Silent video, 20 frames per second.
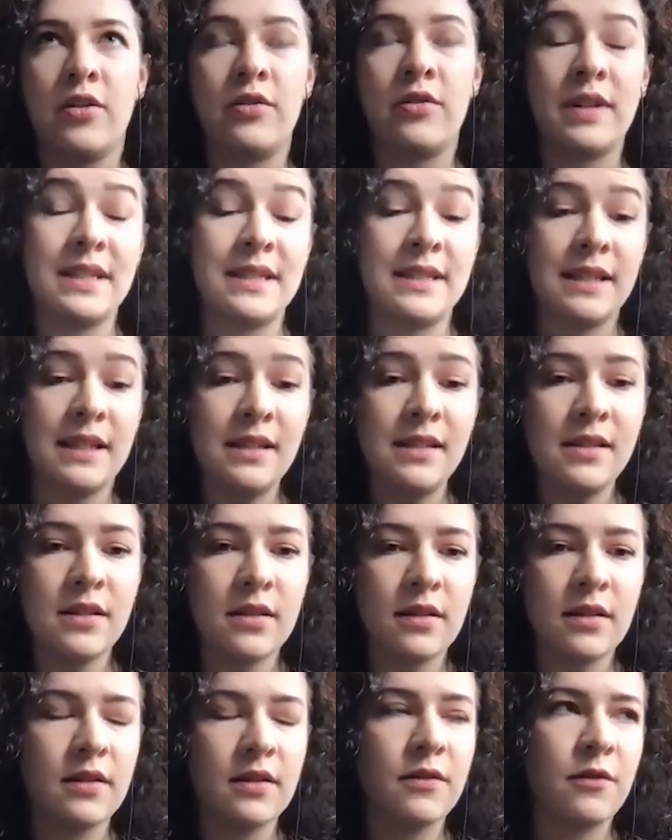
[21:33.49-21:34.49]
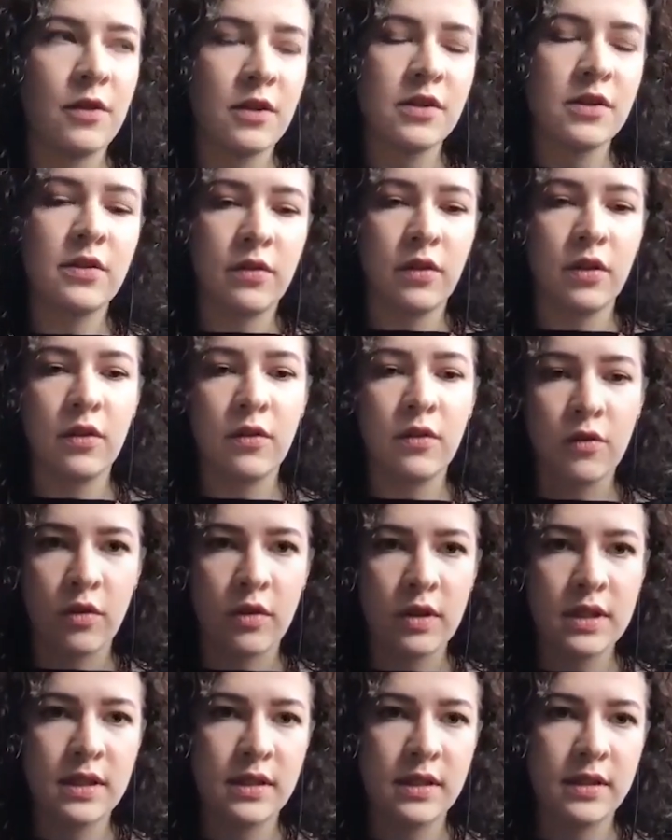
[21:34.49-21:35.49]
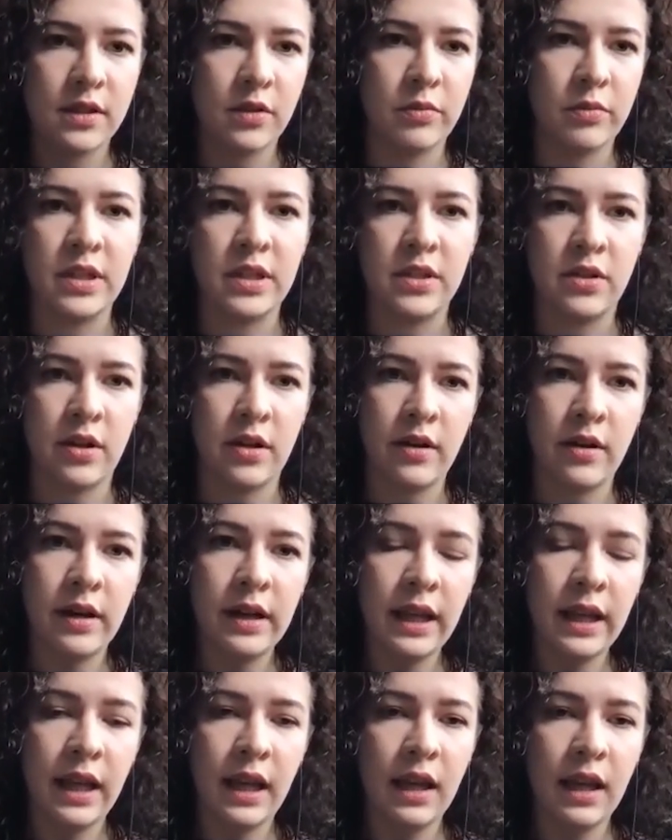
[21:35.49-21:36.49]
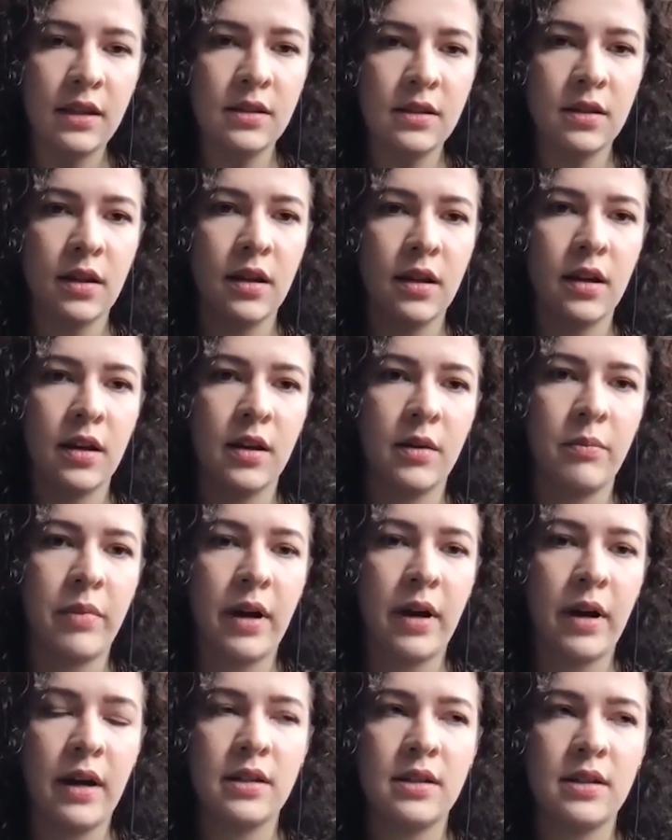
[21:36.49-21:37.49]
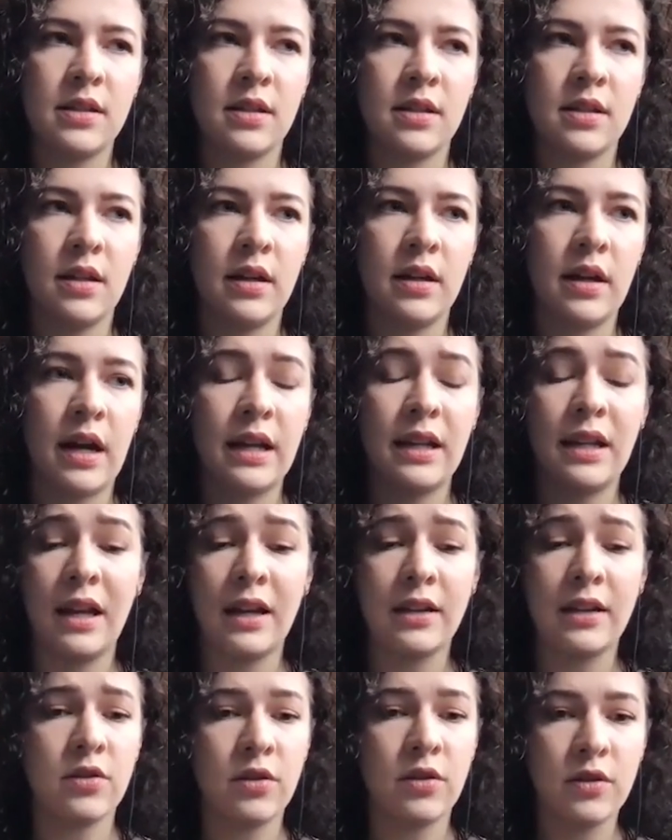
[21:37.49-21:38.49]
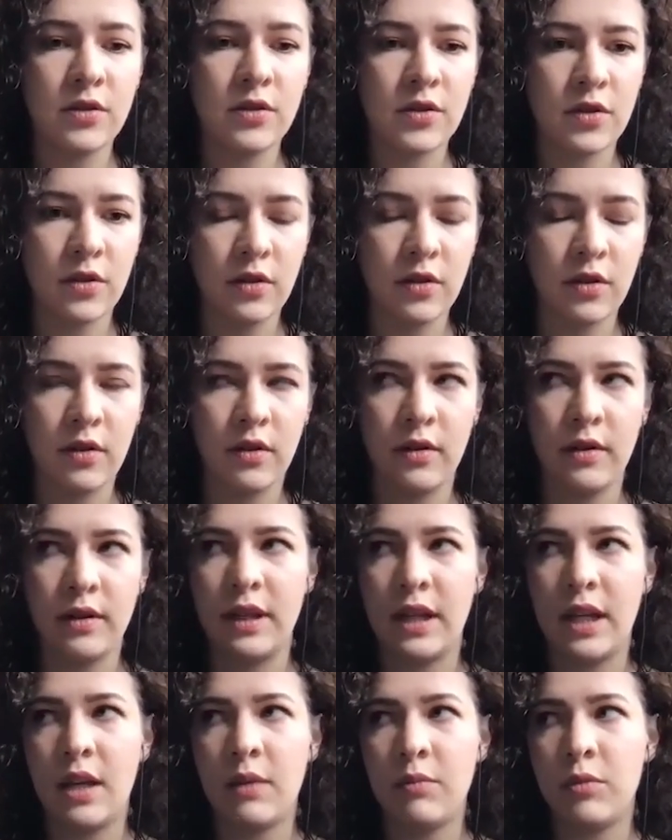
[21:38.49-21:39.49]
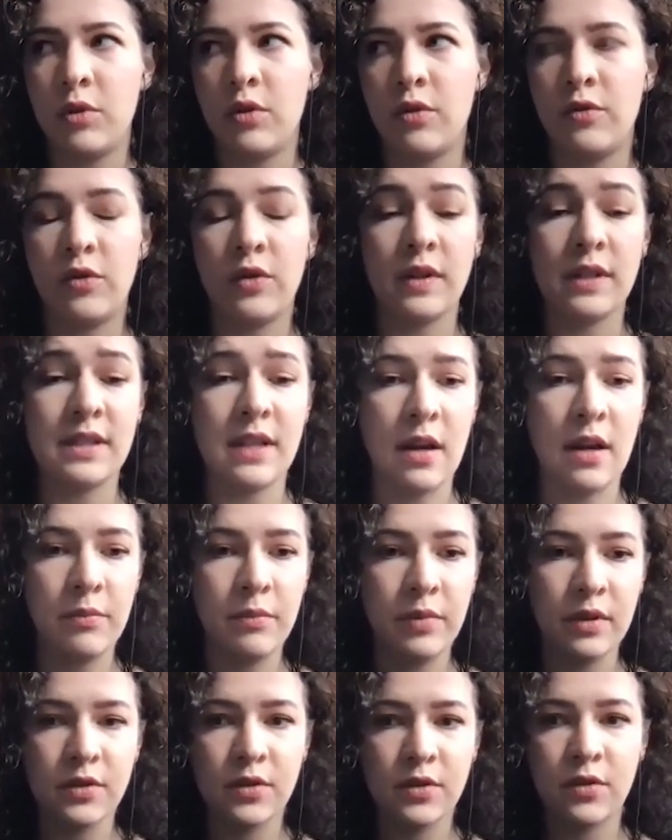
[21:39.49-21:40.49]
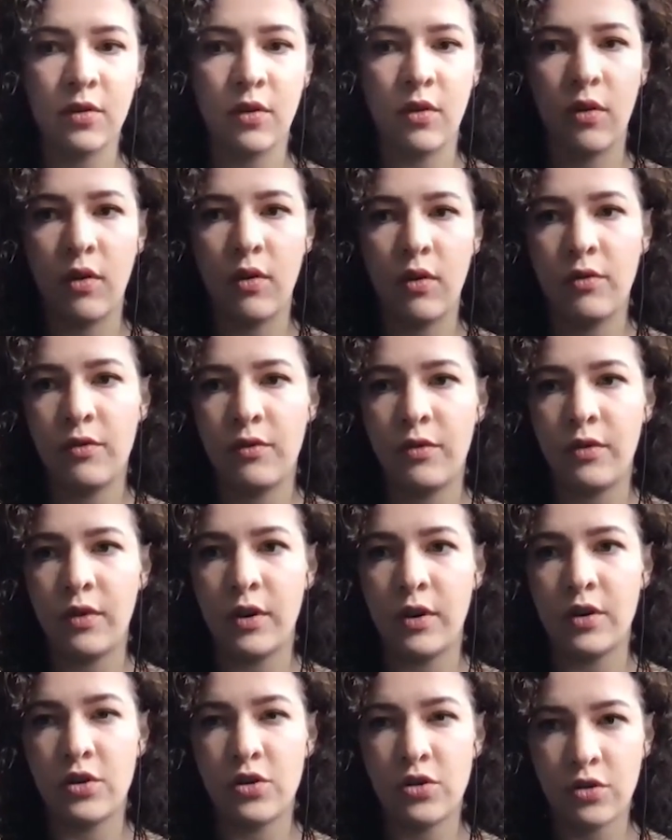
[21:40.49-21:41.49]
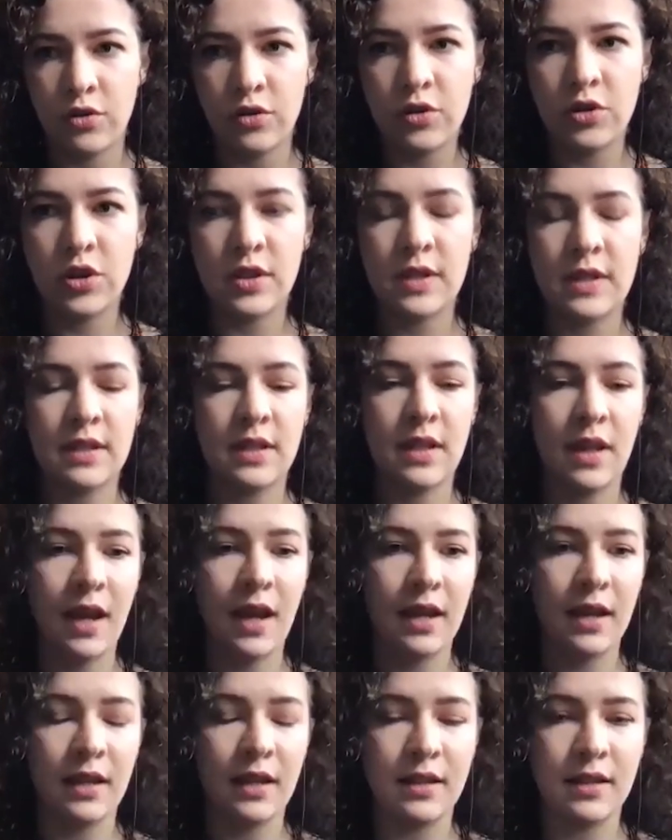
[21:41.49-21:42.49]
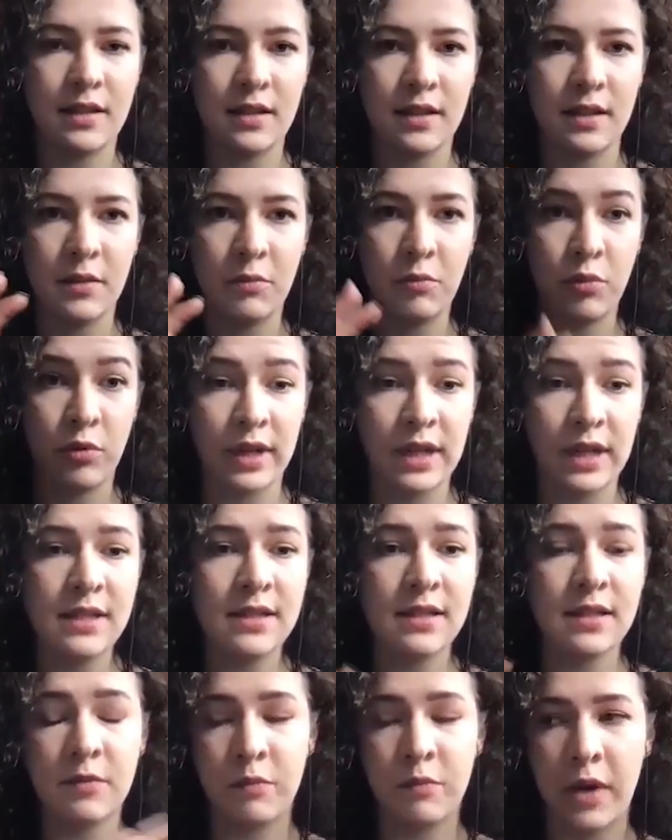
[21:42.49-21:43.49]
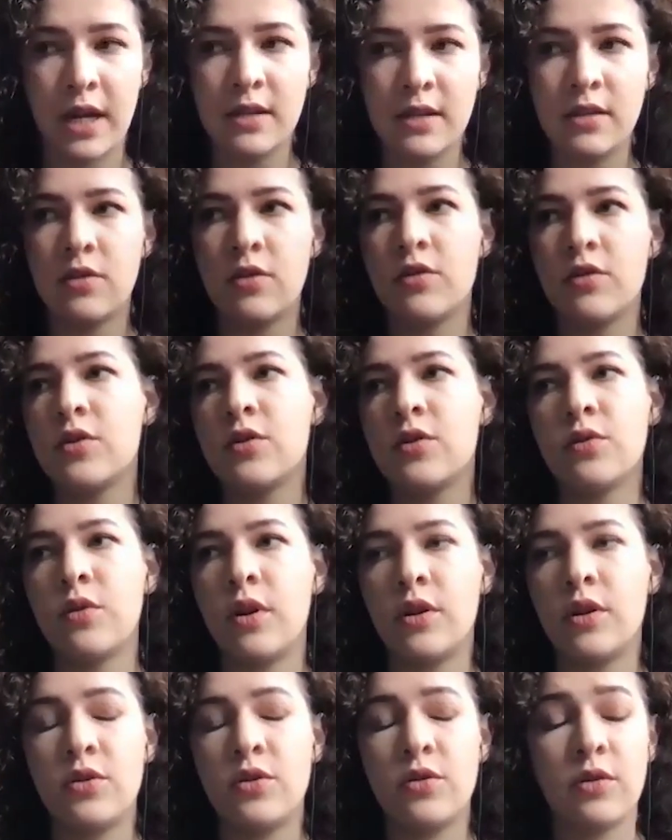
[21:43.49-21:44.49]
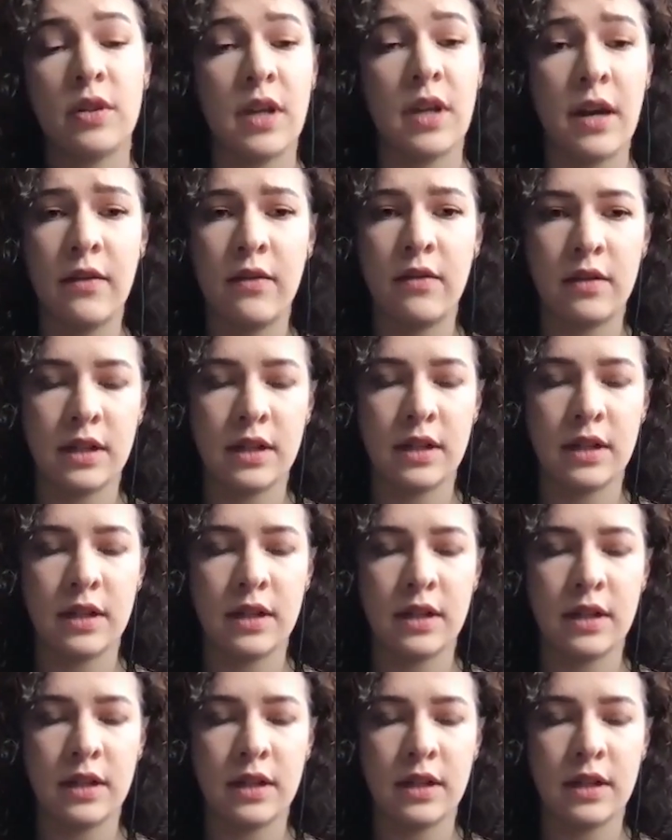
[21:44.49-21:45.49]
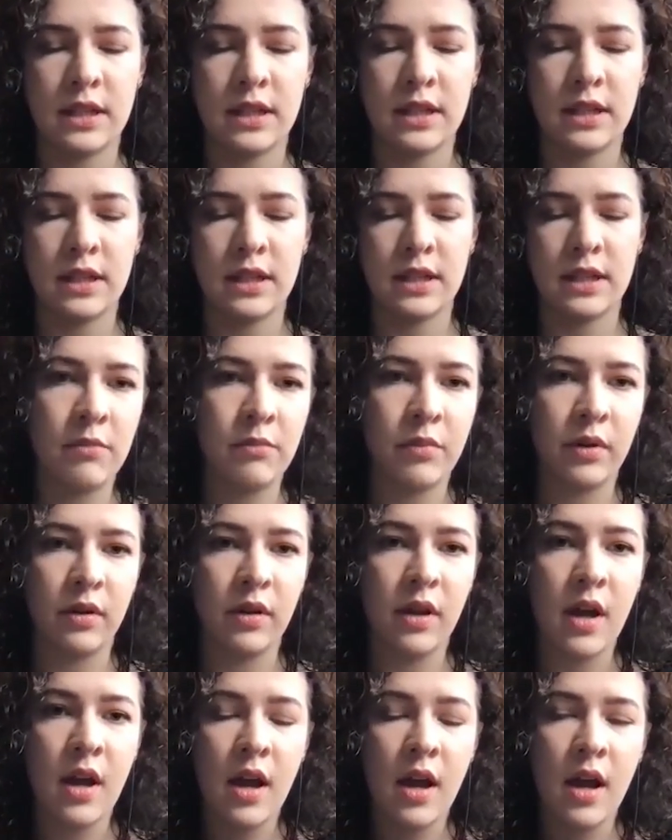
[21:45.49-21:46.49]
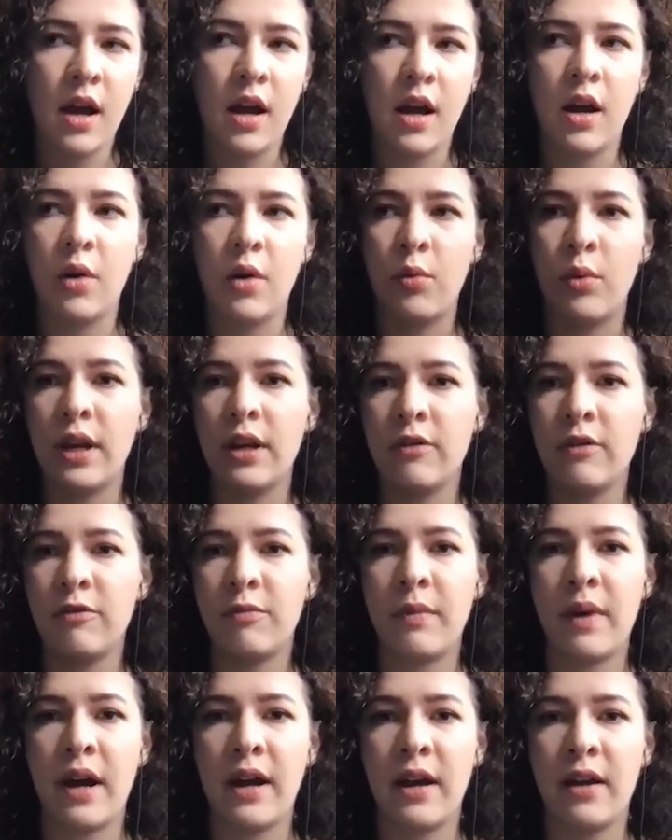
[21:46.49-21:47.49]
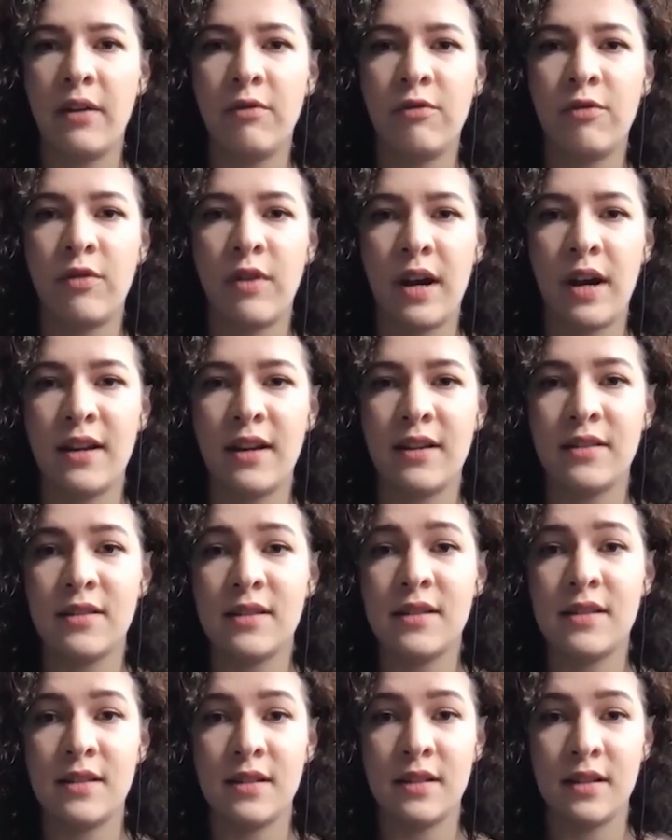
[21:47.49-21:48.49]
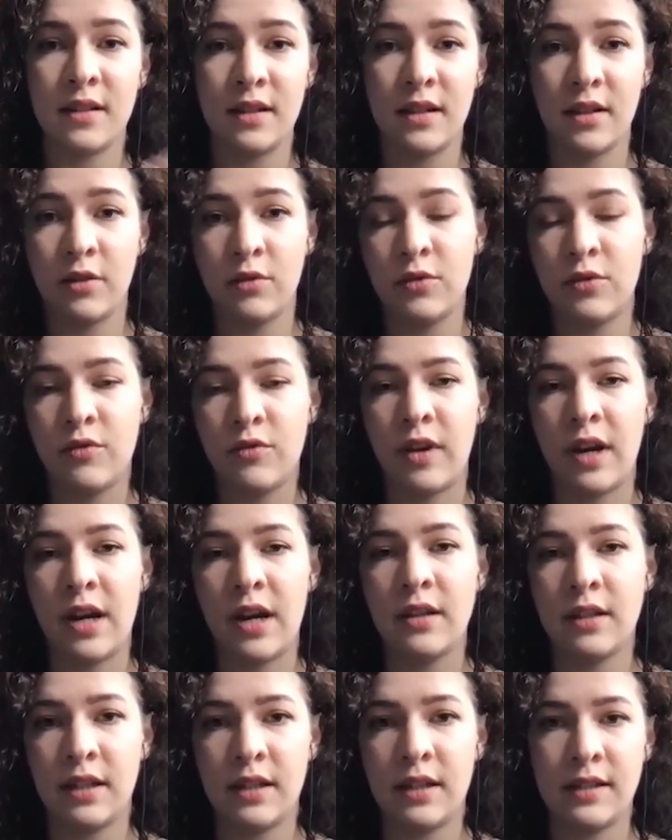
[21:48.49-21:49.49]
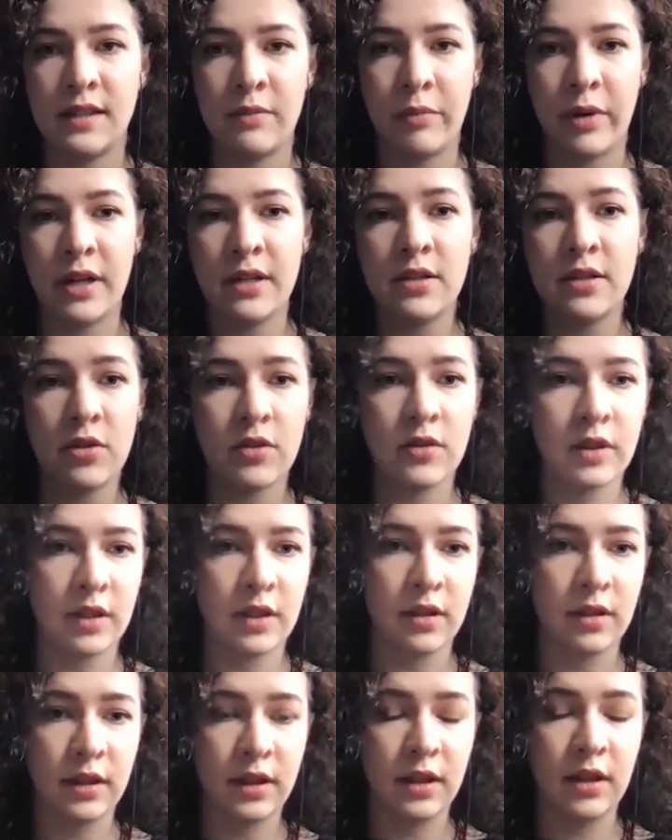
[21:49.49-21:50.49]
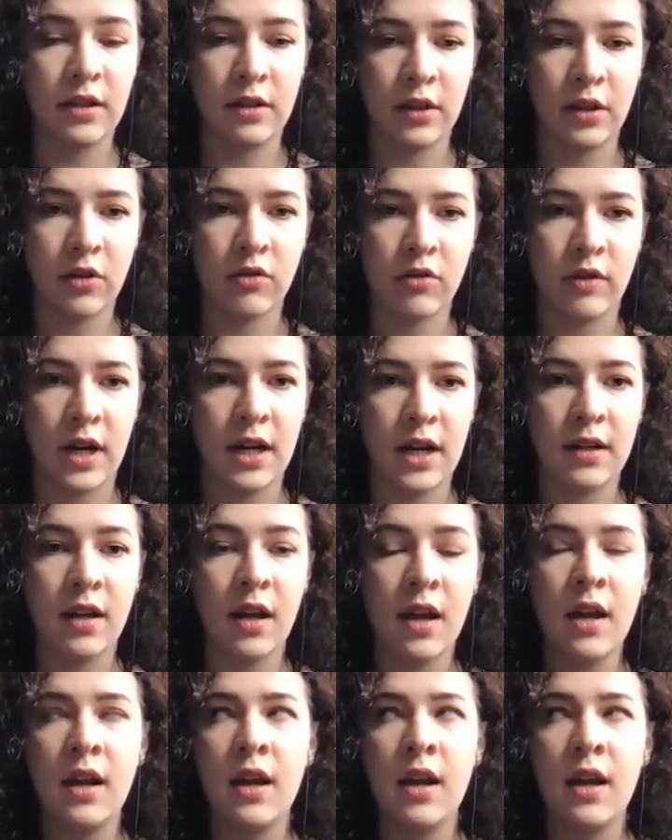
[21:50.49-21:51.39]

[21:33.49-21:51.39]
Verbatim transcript: resist uh, first of all of course it's humanitarian aid uh, but uh, i'd like to also name you a few examples of uh, churches and uh, priests pastors who are doing other activities for example uh, one of my friends good friend he is a pastor here in ukraine